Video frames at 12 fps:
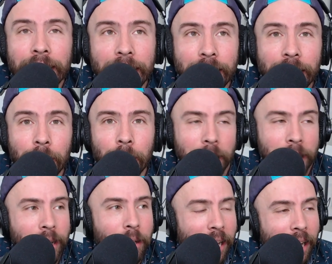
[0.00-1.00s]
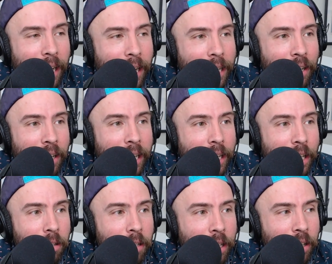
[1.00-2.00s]
you know, uh, you're gonna
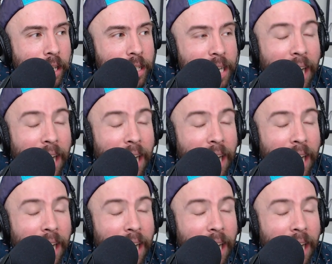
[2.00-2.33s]
you're gonna